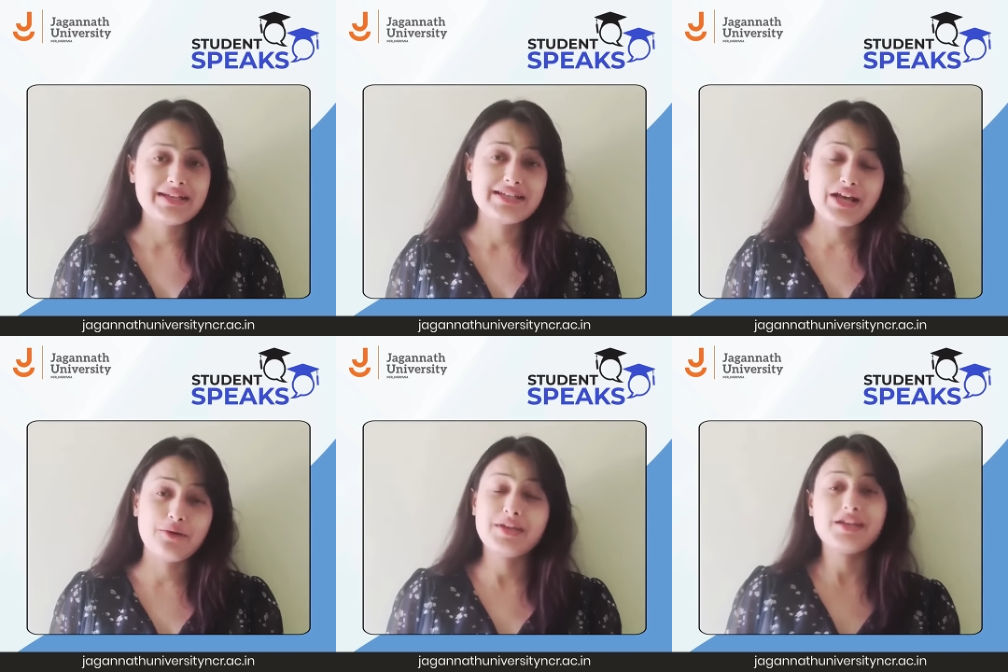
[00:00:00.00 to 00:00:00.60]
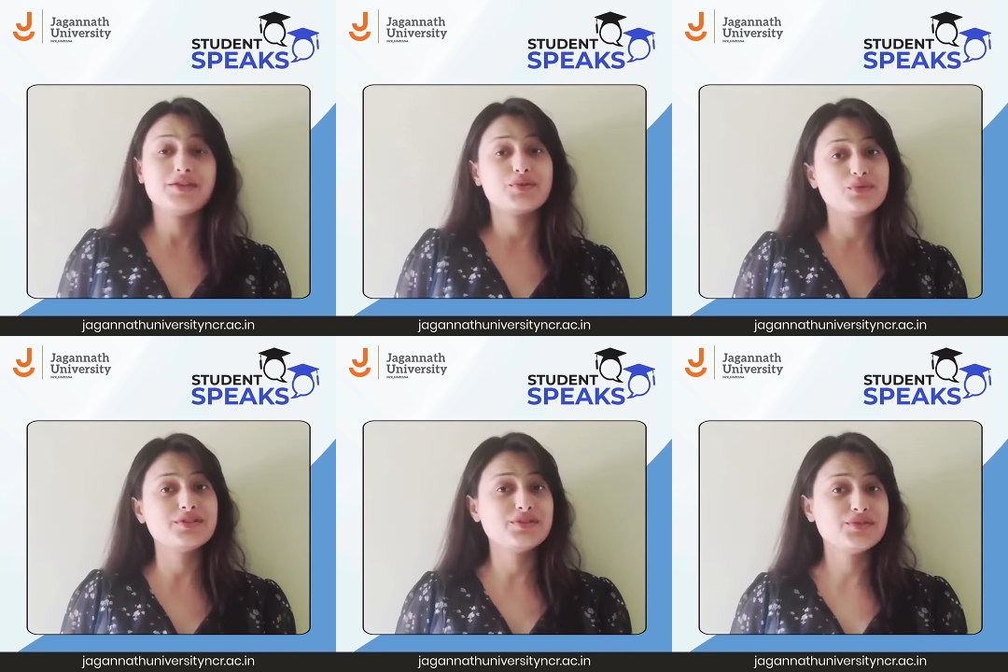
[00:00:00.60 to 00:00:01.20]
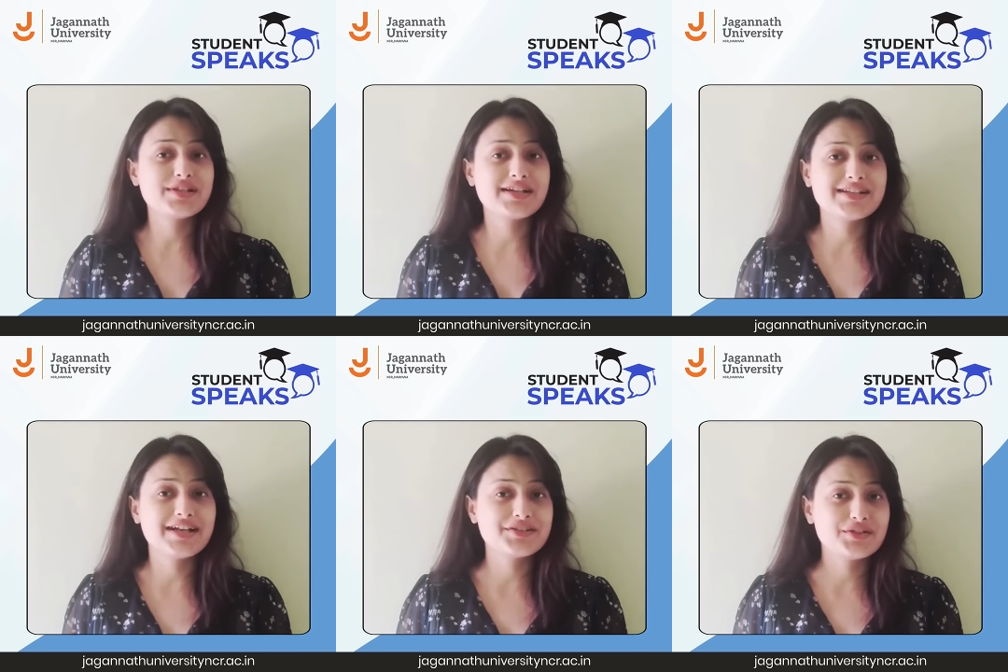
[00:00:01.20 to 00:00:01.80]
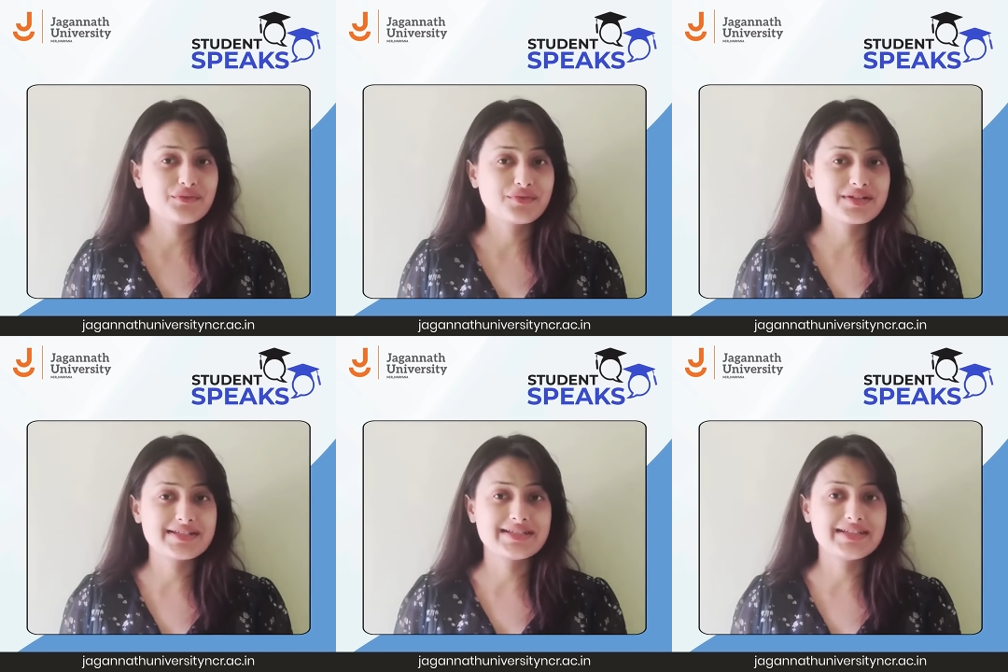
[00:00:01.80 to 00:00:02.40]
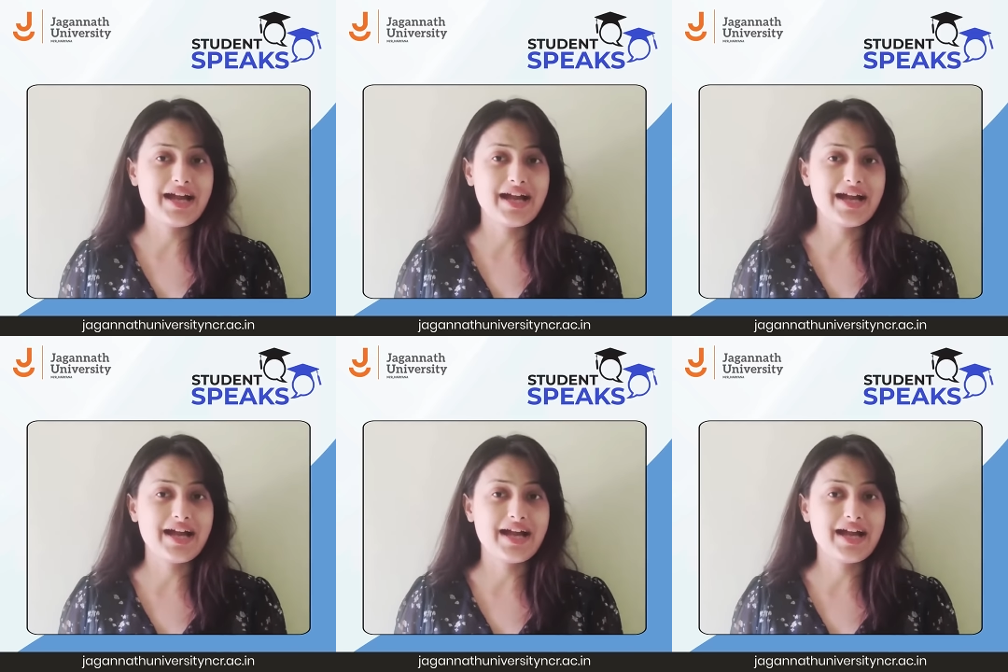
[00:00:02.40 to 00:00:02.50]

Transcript: Now, being enrolled into Jagan Nath University,